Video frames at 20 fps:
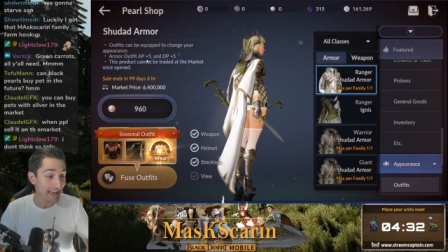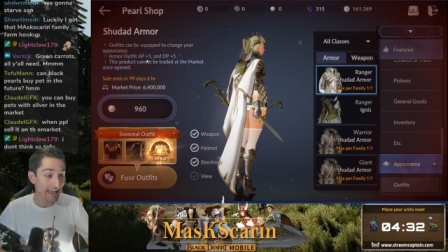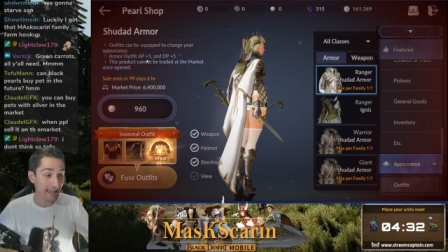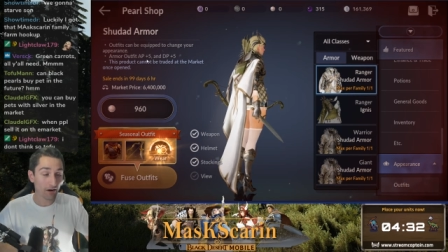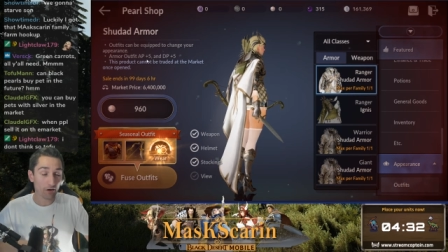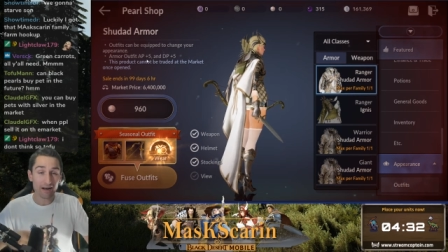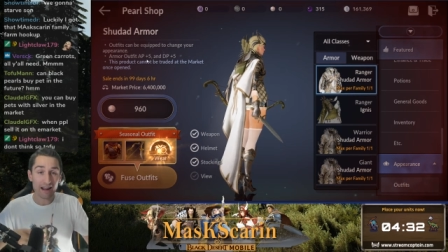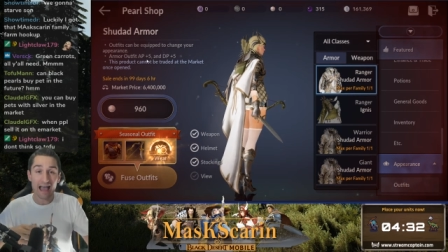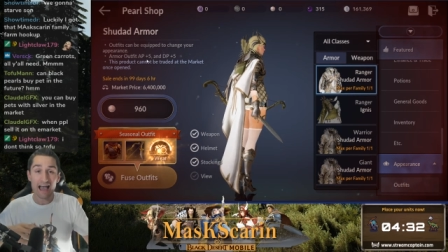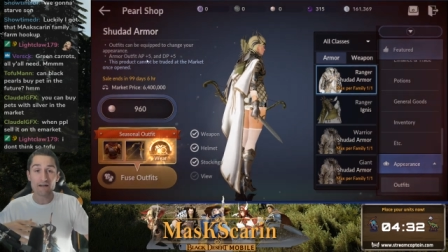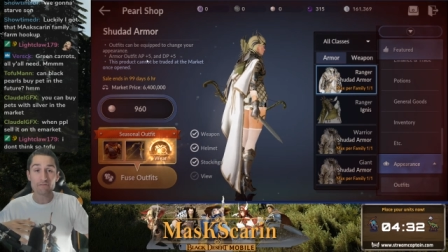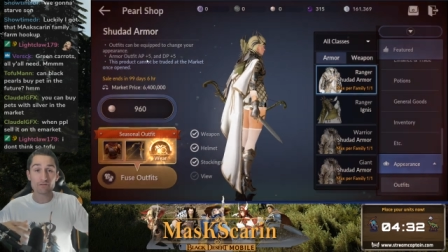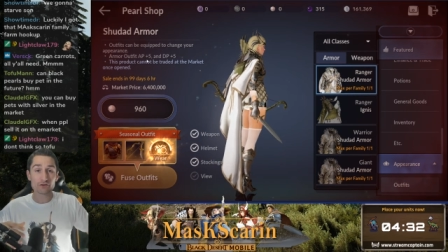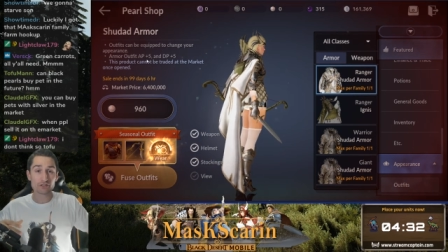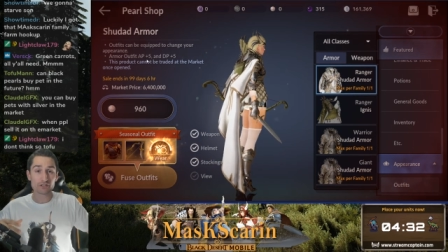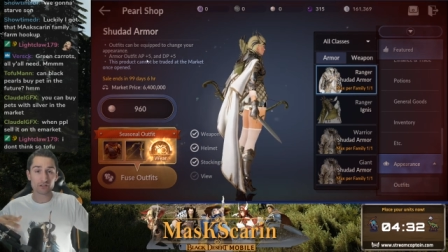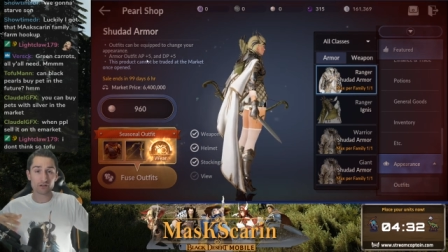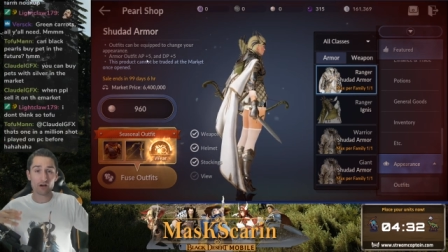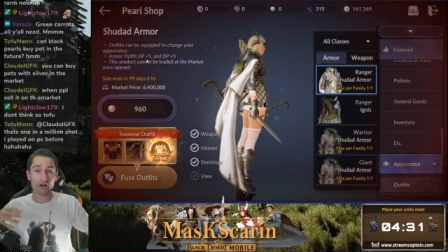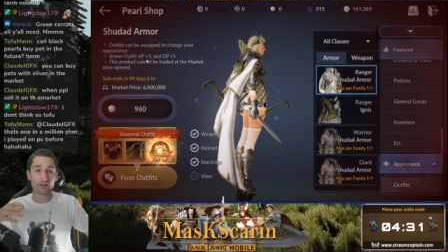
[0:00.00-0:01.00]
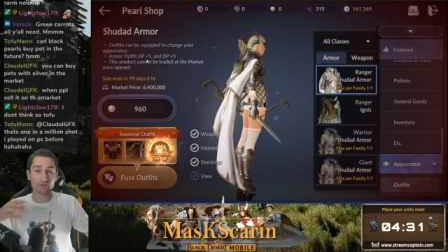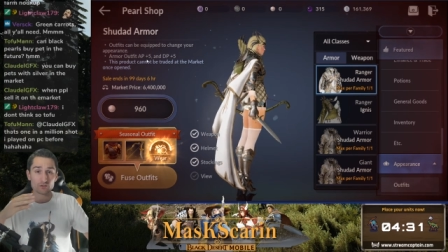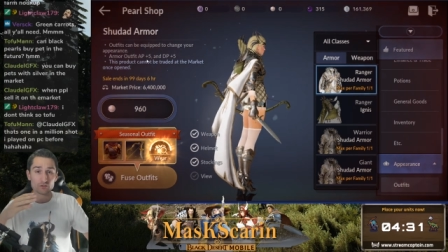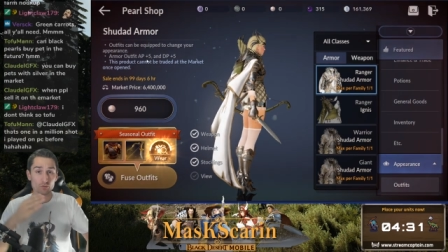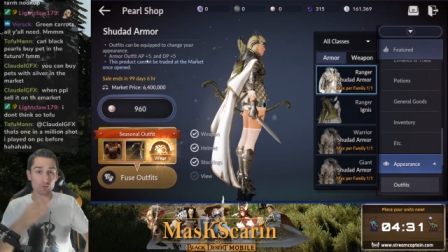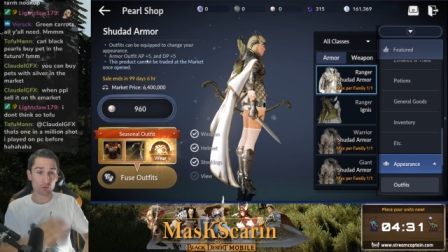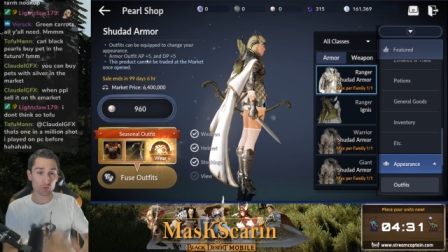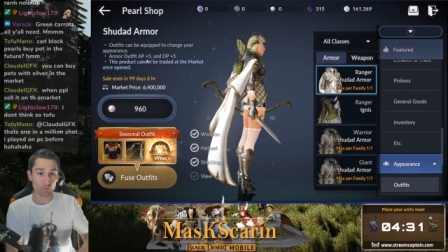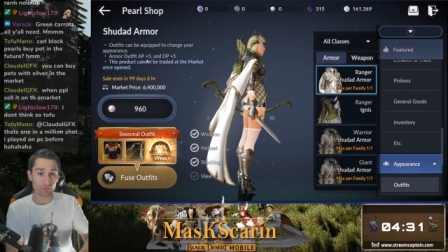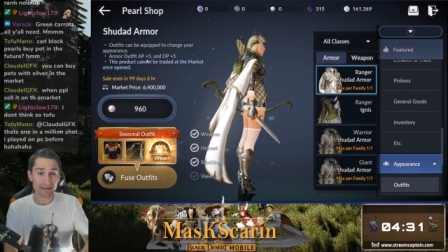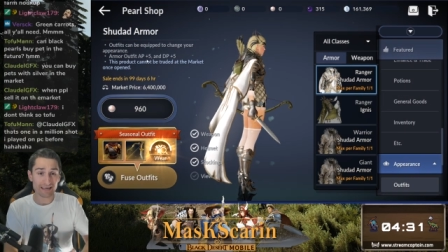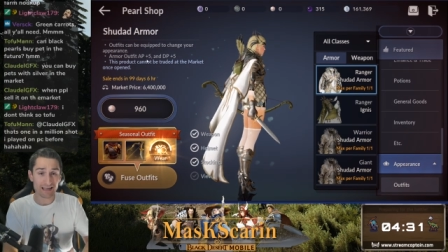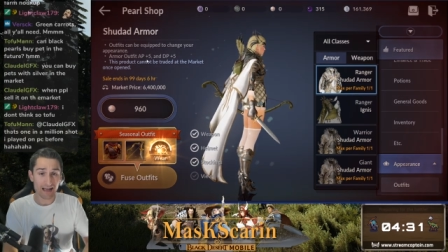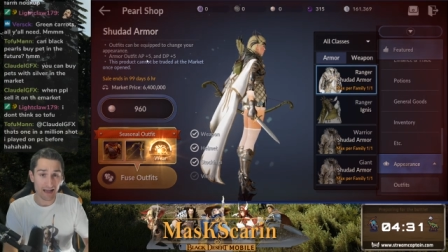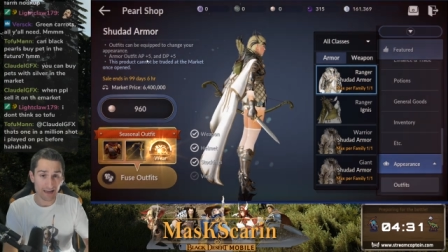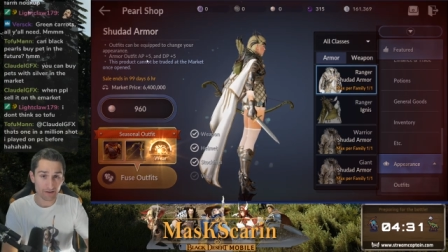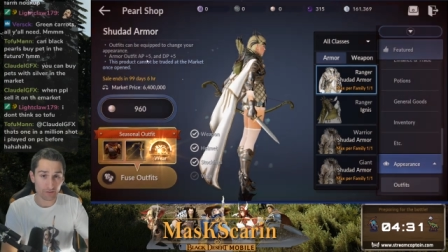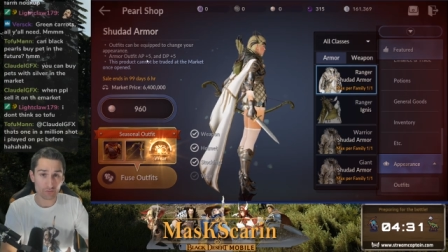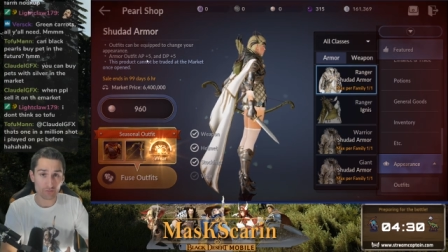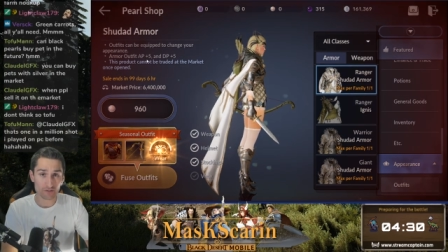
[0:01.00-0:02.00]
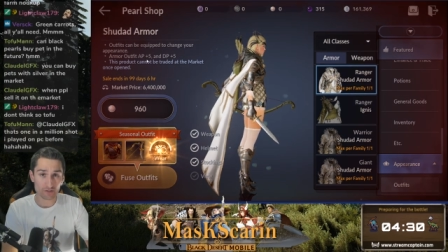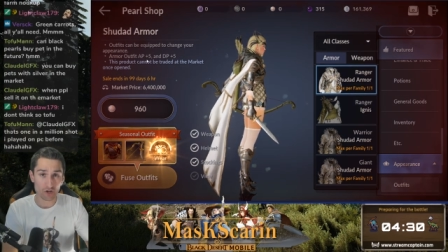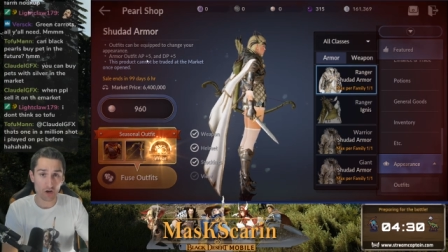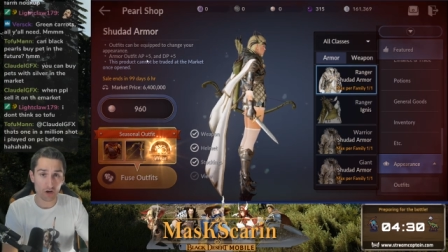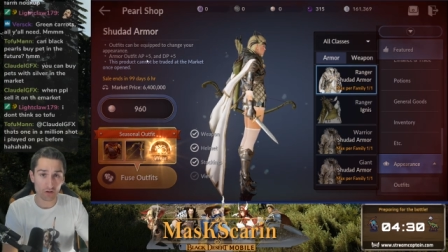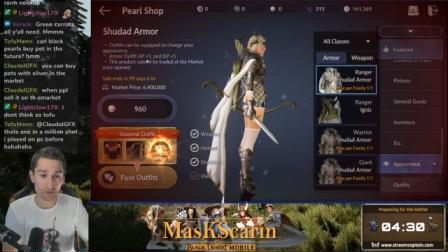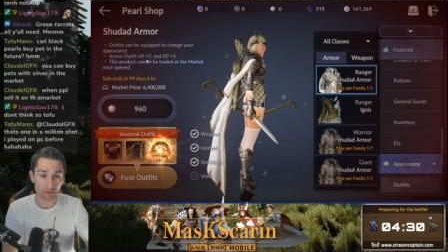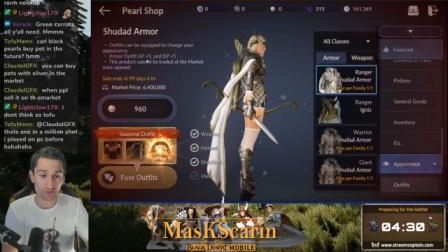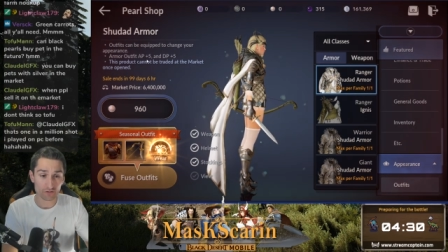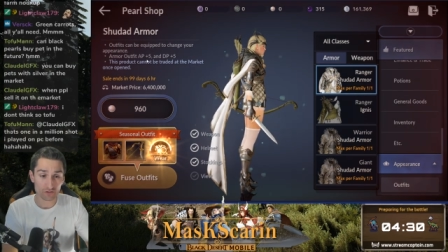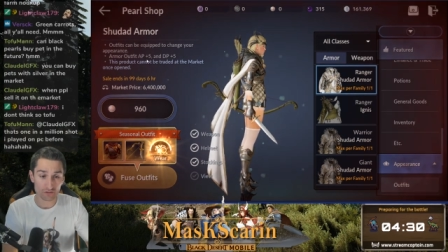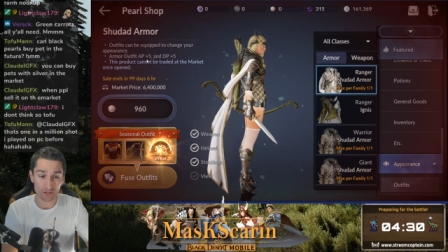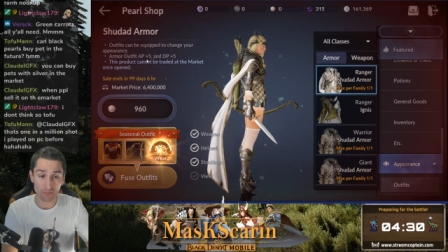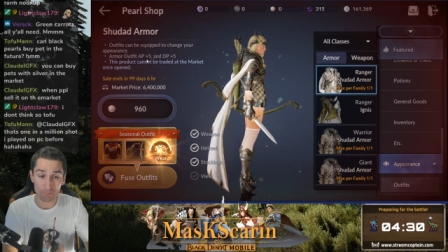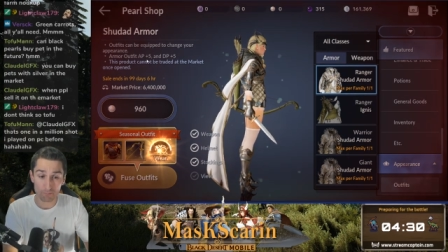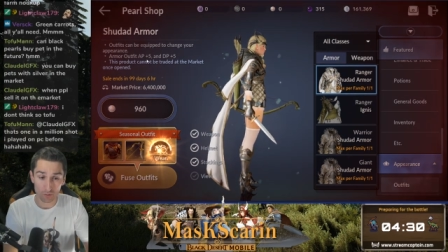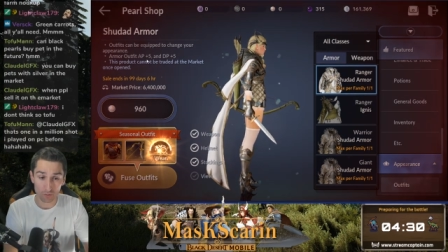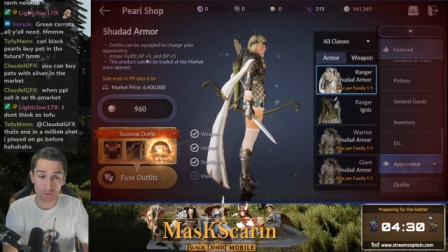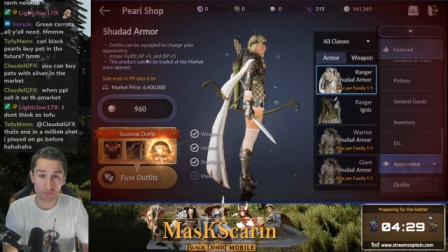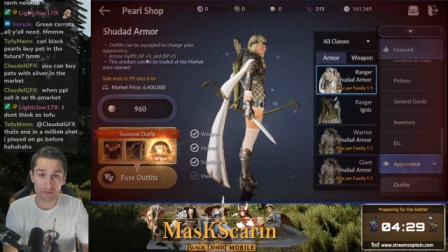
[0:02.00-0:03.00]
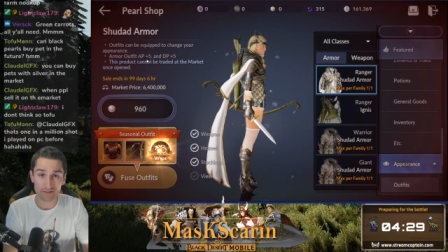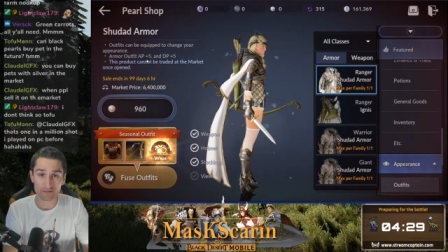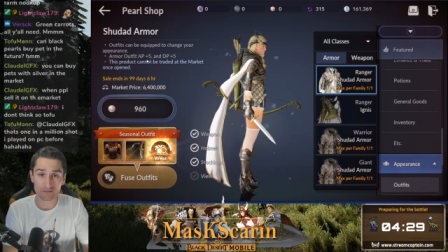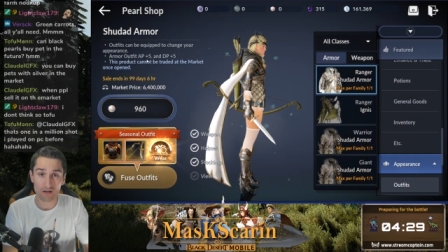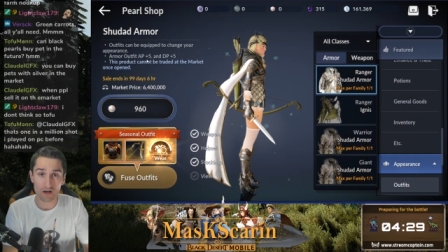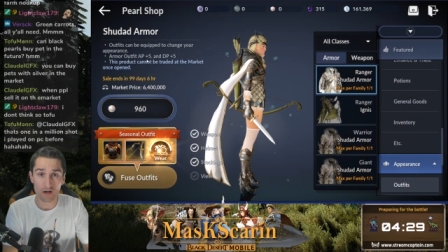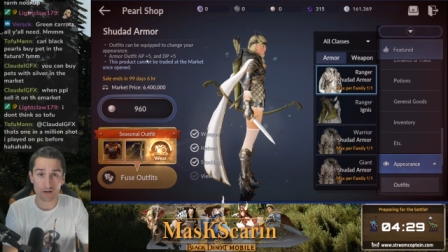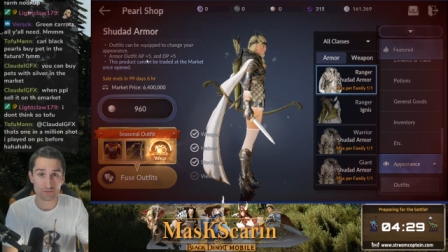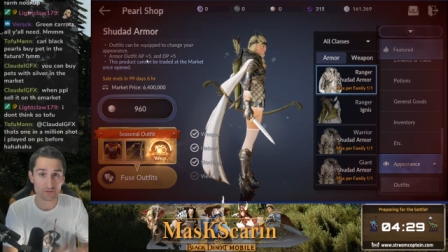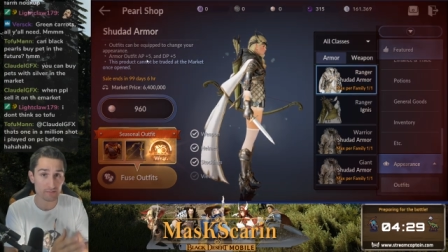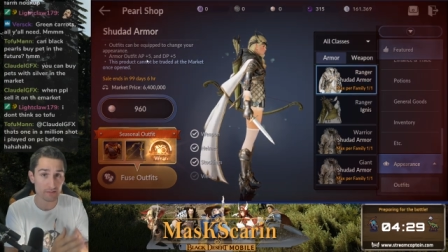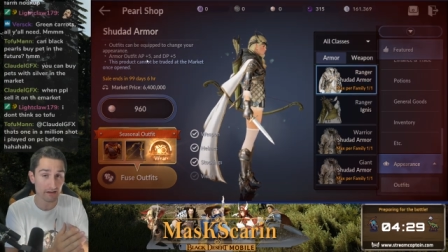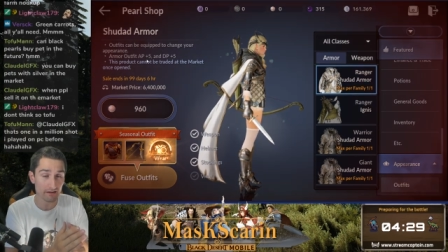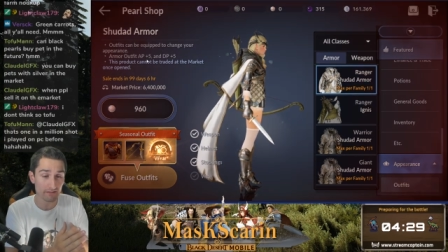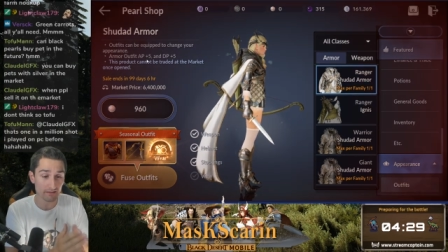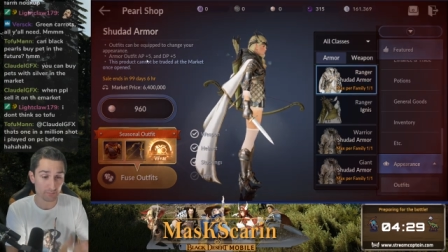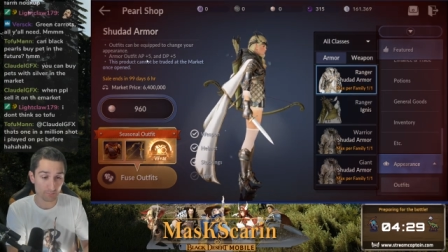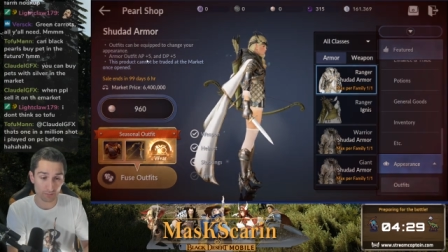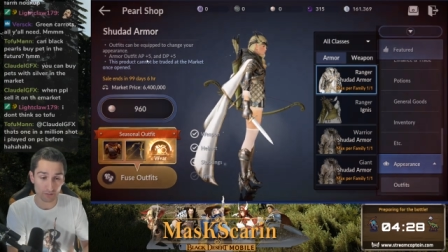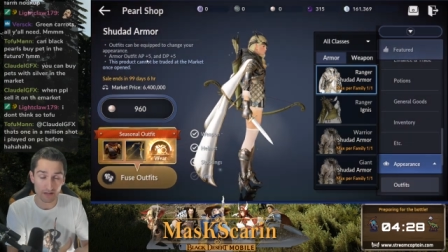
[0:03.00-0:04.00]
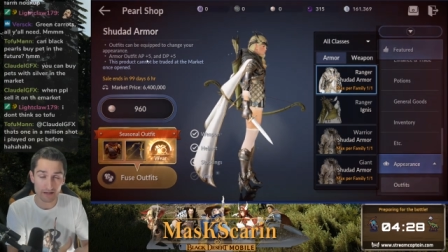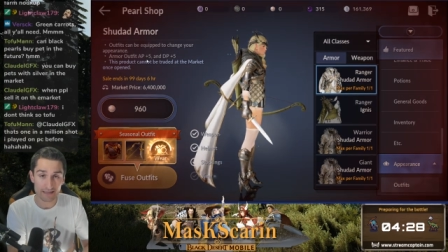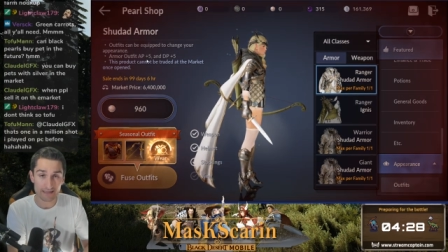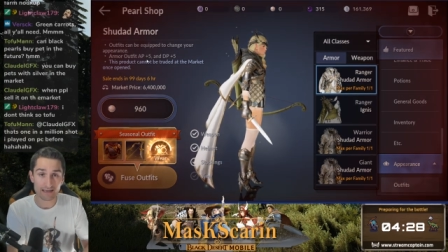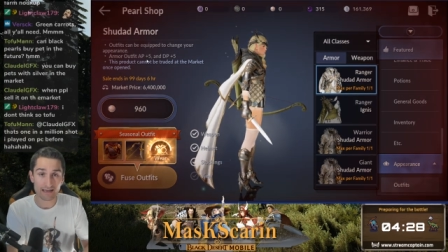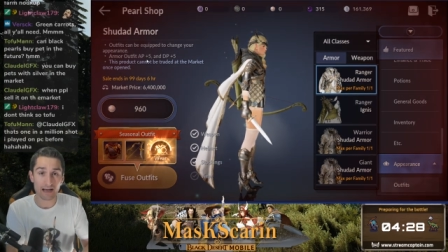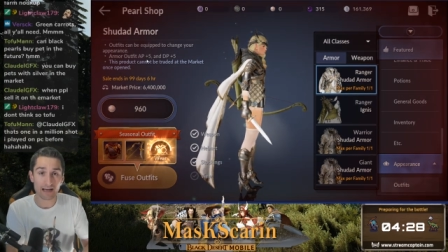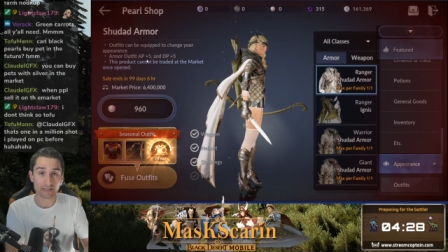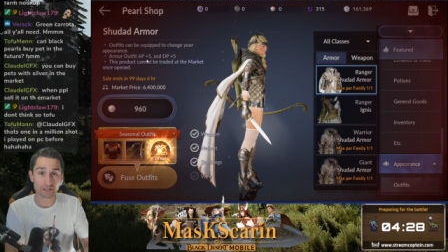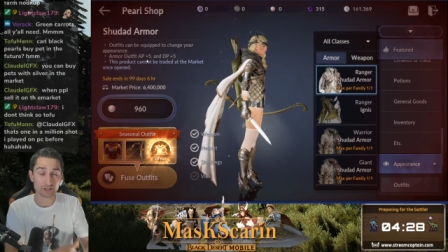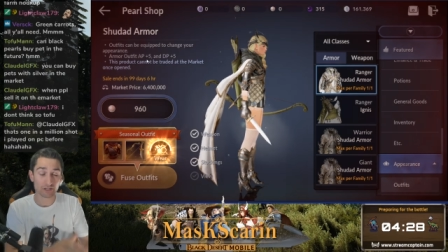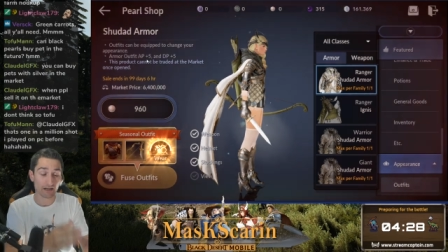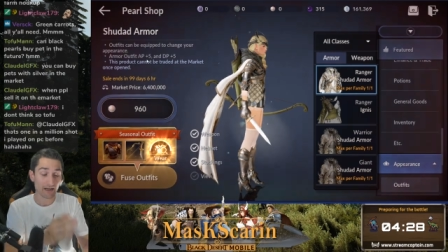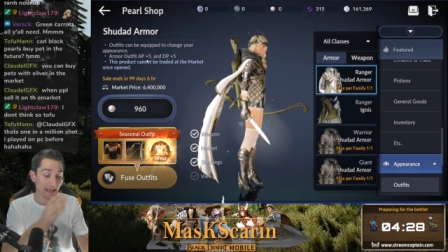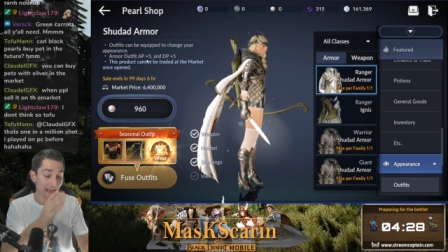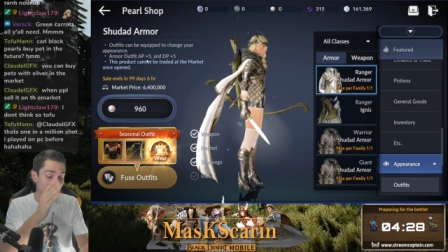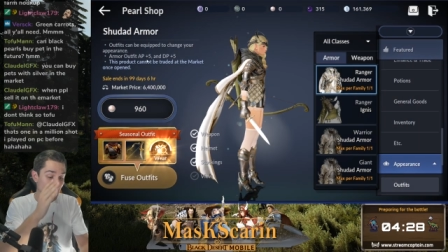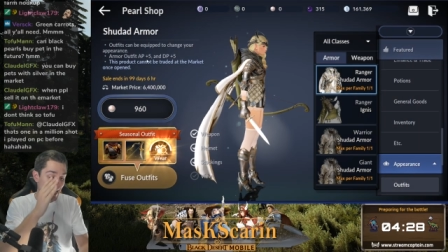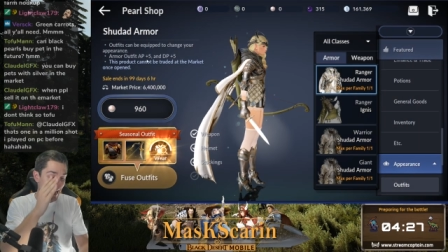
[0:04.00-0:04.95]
And on average, it cost you $300 to pull this costume out of this bloody gacha